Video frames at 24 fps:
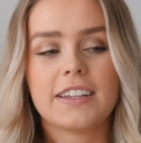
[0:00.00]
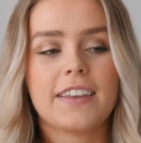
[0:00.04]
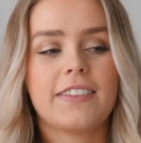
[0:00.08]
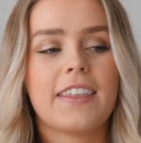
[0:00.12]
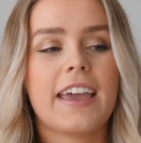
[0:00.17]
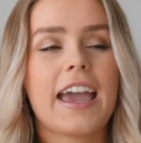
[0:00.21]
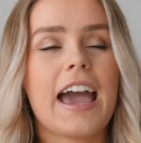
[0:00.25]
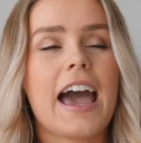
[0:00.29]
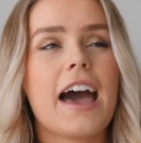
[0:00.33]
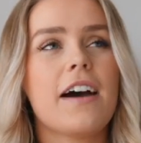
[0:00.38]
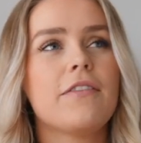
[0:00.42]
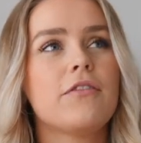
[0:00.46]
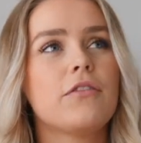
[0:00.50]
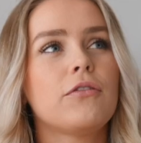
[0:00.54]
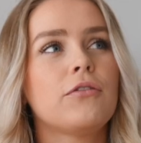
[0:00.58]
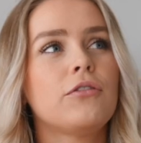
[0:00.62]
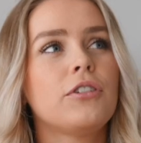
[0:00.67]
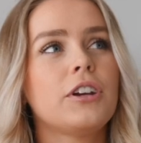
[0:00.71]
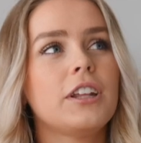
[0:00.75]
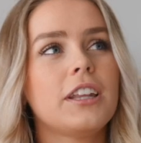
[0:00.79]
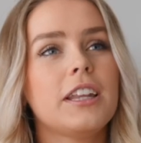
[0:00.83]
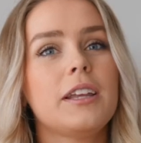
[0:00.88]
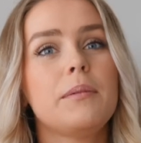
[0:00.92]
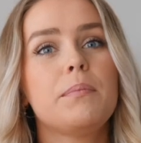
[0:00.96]
Like they have
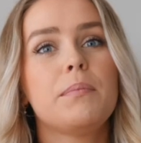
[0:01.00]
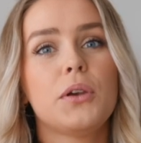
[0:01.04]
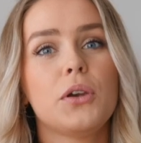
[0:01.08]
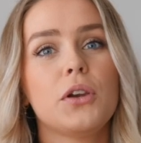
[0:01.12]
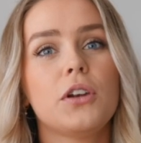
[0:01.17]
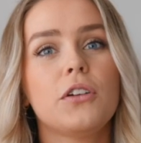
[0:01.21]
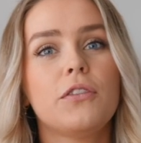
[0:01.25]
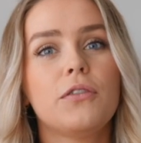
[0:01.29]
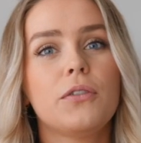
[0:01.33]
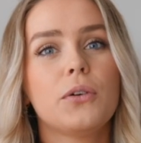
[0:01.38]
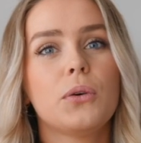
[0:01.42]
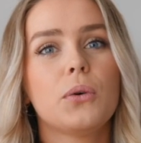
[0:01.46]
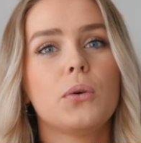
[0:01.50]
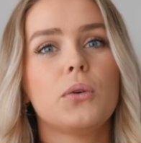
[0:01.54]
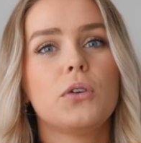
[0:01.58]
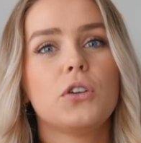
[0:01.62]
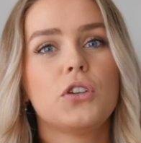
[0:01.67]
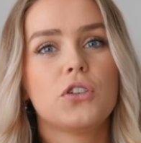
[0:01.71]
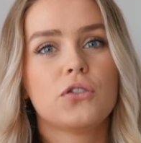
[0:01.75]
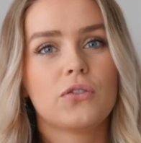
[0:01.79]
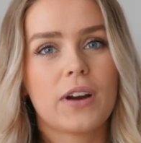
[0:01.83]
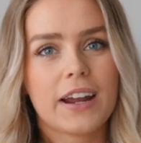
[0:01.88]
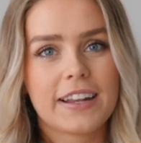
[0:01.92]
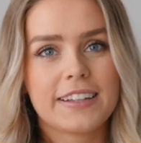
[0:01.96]
really beautiful
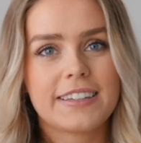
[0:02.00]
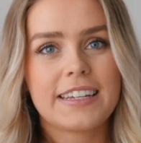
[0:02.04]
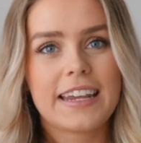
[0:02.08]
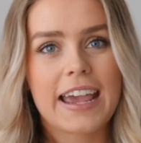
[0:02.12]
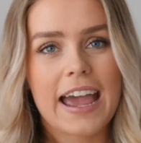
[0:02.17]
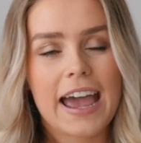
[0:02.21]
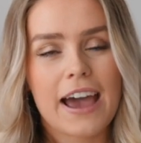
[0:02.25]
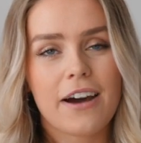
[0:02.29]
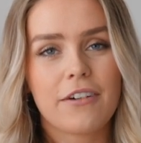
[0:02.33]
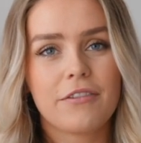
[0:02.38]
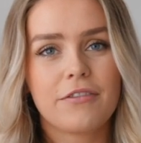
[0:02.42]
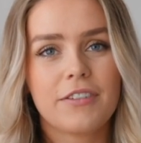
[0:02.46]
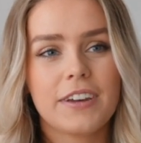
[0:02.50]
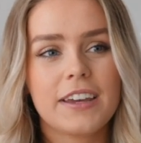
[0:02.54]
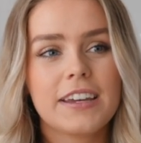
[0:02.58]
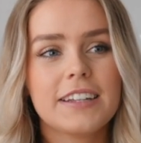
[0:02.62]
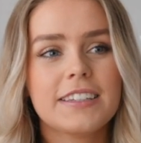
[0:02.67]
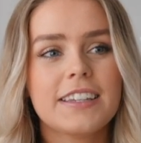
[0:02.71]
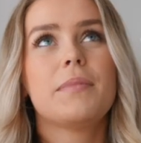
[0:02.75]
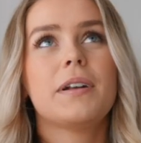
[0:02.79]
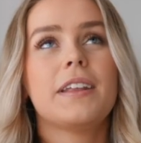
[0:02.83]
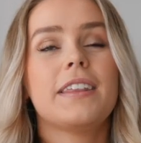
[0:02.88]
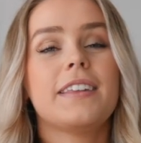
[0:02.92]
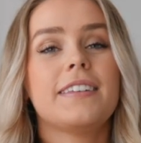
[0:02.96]
dressy
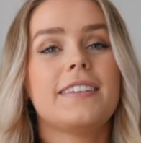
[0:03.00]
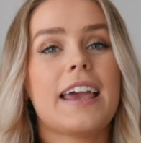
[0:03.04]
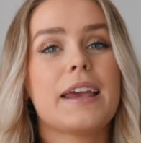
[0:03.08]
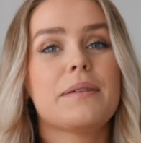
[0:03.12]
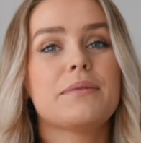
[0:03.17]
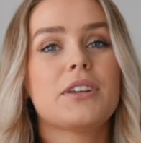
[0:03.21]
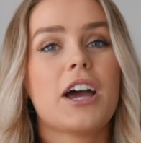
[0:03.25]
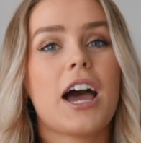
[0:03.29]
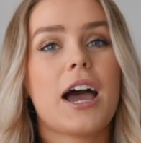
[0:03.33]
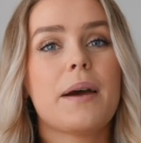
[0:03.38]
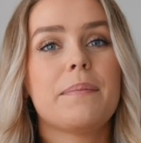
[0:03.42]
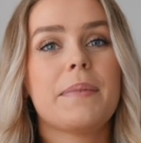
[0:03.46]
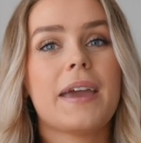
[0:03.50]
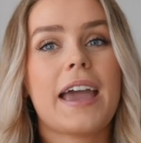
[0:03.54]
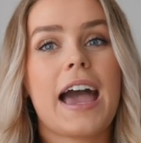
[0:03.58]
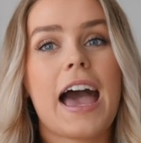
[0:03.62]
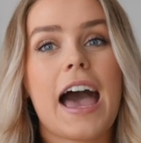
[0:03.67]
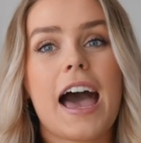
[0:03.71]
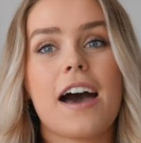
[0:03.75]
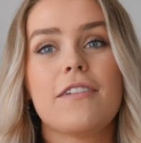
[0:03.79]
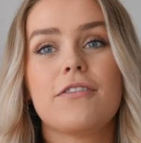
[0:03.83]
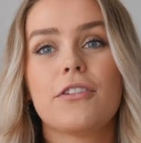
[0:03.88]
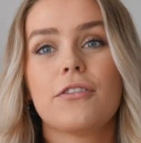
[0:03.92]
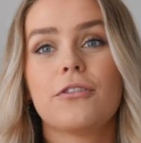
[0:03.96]
outfits, but at the same time they
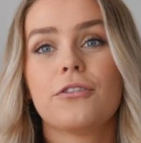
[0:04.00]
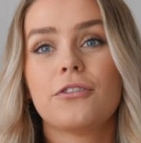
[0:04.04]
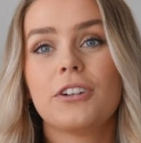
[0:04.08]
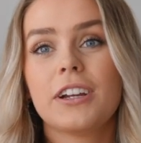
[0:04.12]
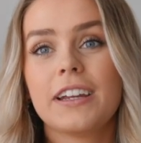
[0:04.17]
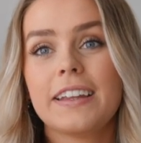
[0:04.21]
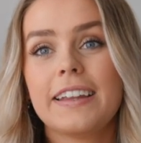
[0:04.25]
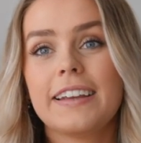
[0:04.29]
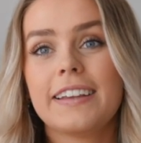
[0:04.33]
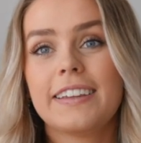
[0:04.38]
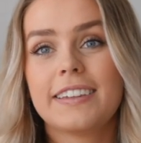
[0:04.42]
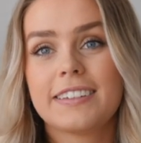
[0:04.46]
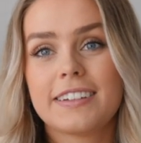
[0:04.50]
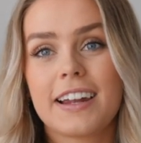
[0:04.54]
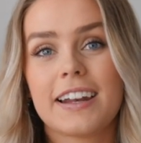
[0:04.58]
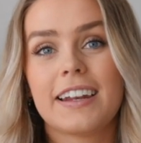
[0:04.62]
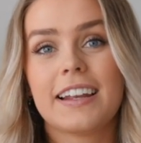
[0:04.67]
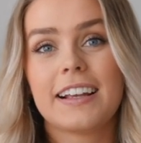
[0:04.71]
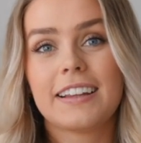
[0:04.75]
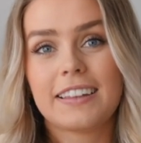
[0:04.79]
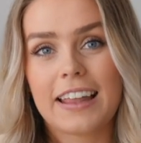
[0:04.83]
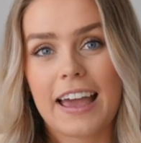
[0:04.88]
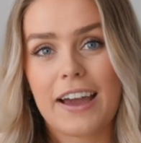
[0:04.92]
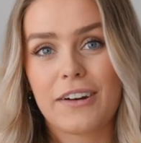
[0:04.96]
have really
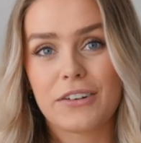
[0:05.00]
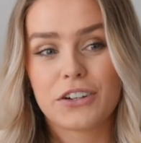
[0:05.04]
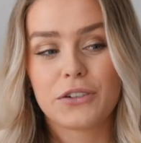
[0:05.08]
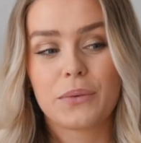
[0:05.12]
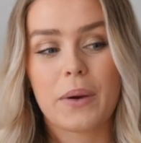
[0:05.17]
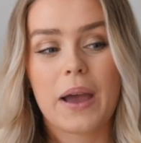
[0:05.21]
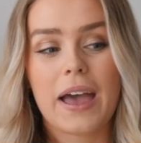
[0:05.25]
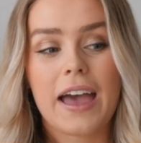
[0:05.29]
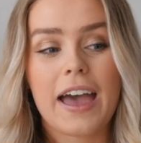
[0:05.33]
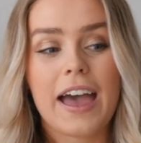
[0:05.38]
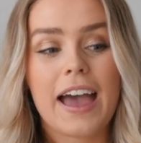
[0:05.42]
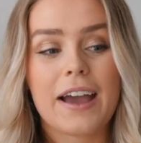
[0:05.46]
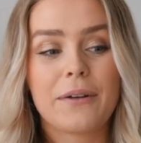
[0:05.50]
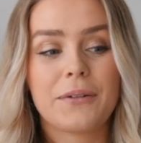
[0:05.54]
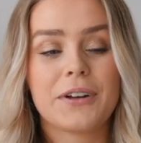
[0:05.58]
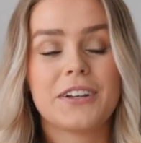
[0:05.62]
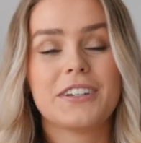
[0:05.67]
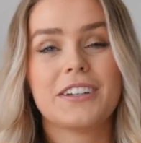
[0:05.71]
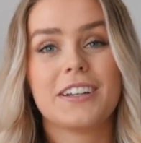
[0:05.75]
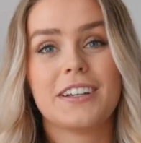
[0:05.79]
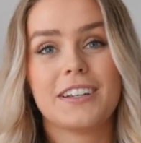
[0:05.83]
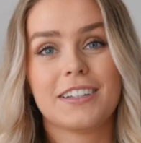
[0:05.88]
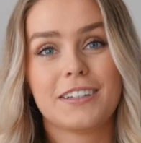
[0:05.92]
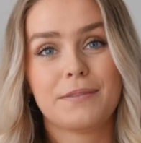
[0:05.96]
stunning loungewear,
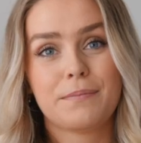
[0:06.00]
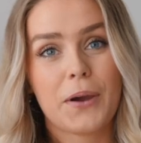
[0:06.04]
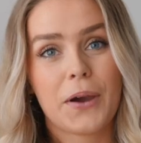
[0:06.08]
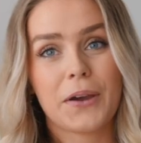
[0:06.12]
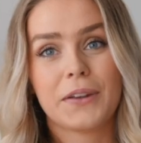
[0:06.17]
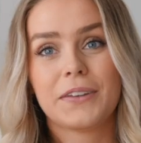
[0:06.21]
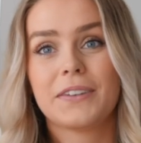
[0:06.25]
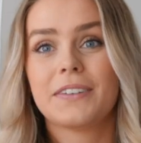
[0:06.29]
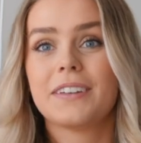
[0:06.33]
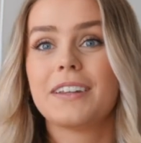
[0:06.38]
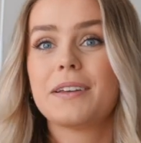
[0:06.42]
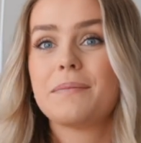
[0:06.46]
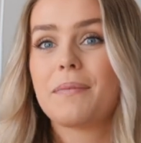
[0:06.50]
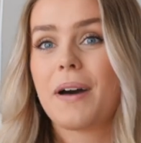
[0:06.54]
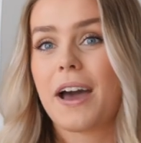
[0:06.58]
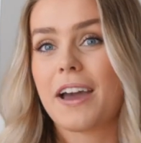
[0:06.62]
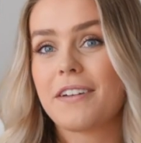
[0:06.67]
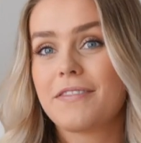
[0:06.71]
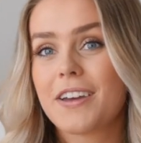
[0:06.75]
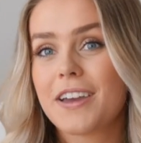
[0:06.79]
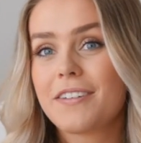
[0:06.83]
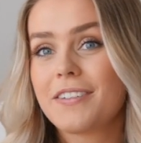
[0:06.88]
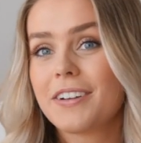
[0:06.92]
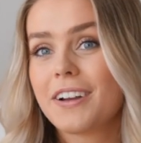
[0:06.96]
which is personally
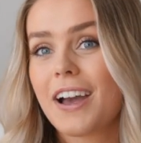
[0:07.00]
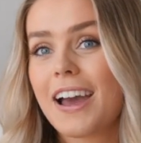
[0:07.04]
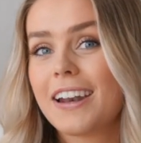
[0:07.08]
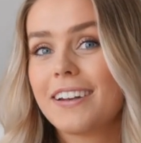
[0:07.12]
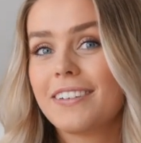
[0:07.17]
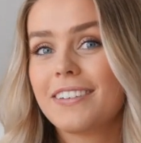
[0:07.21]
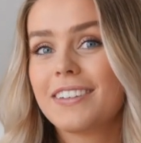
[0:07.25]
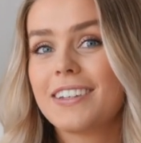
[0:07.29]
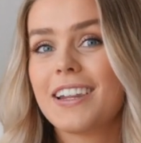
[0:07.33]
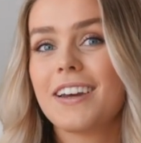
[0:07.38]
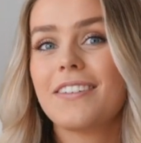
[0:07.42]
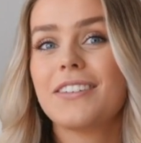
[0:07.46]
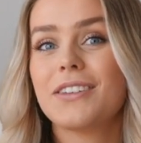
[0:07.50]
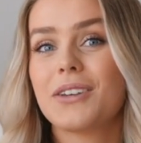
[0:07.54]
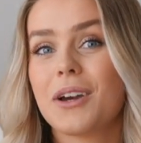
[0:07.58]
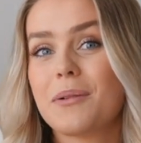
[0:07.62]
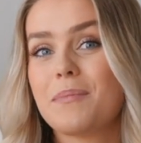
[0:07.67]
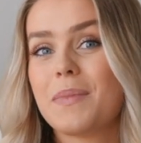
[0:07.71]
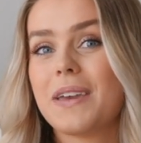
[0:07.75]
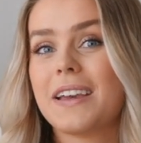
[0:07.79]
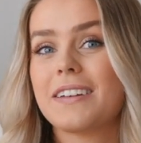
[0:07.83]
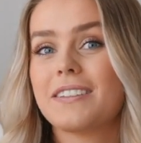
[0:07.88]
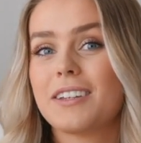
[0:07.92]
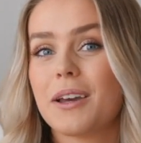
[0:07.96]
my favorite kind of stuff. So I
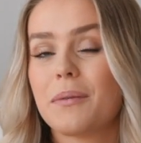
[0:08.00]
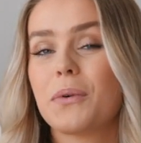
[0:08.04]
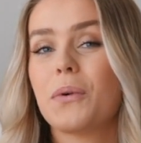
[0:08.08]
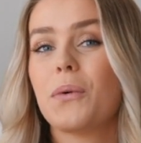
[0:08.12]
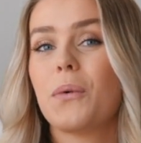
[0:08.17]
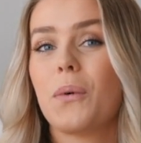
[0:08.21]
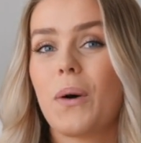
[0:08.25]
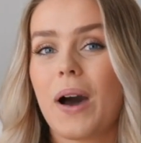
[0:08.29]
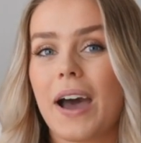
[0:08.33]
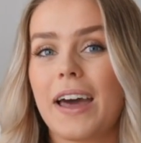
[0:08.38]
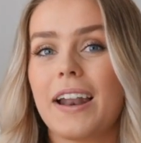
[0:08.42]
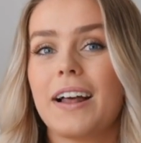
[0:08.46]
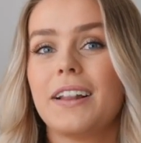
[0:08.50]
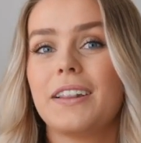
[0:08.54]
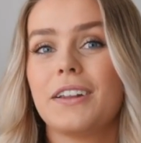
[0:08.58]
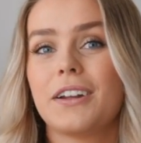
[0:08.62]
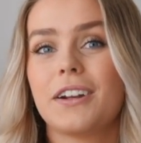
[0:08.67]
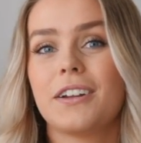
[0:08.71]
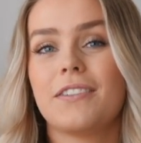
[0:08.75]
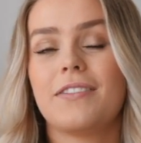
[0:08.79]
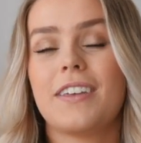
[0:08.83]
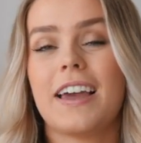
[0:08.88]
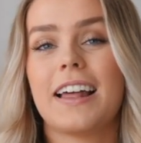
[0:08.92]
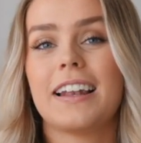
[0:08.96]
picked up quite a
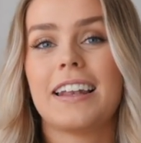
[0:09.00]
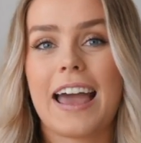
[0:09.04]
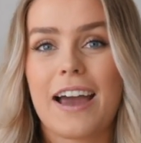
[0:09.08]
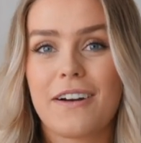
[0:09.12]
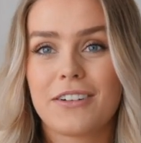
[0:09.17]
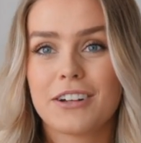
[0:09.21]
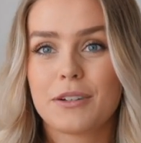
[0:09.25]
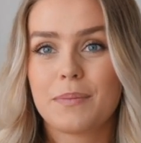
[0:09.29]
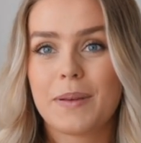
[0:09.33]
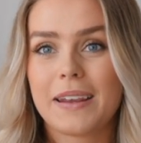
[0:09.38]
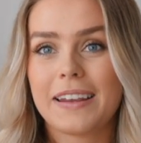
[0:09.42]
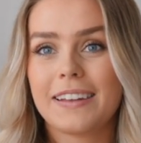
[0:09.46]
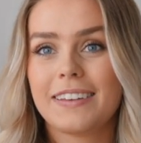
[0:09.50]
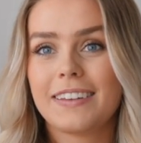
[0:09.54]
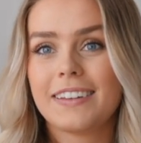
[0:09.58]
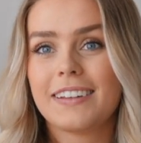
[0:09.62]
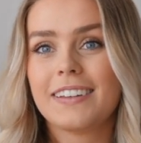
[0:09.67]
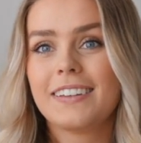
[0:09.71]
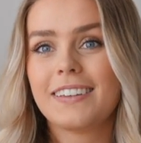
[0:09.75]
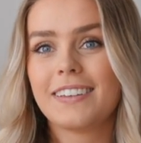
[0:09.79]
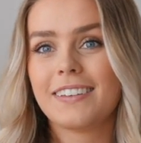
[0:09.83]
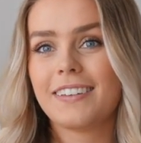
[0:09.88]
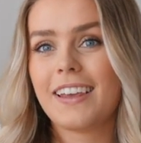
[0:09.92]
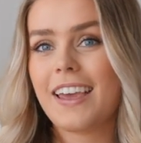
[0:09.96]
lot of their lounge
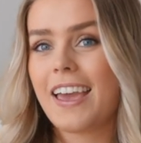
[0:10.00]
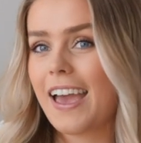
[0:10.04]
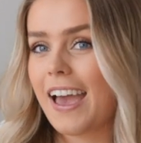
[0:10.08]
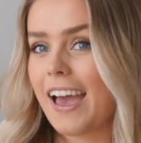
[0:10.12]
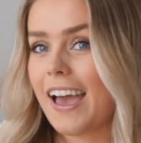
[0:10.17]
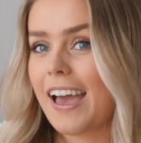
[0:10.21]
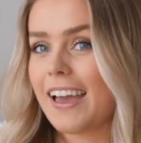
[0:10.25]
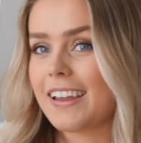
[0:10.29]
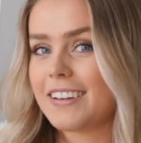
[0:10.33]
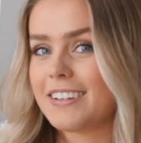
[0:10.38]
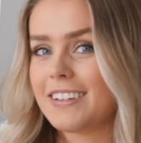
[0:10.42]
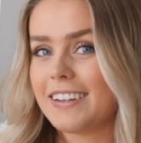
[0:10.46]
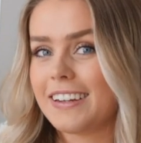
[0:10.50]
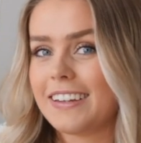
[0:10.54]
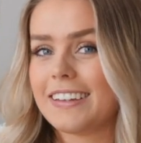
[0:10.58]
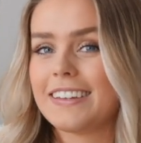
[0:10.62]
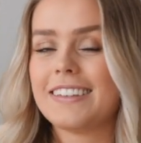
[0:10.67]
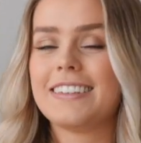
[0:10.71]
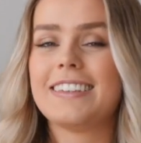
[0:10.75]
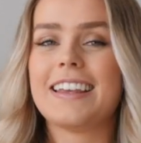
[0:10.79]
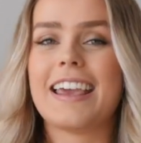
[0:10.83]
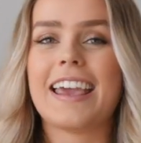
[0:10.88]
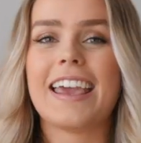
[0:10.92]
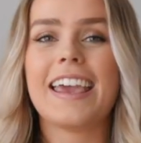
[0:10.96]
pieces, as you can
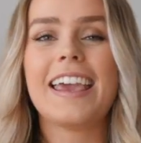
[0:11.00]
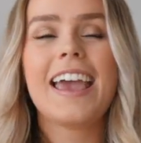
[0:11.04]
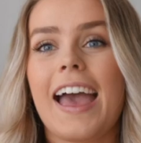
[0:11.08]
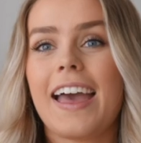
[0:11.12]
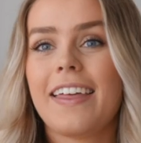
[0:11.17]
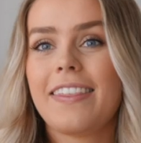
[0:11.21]
see.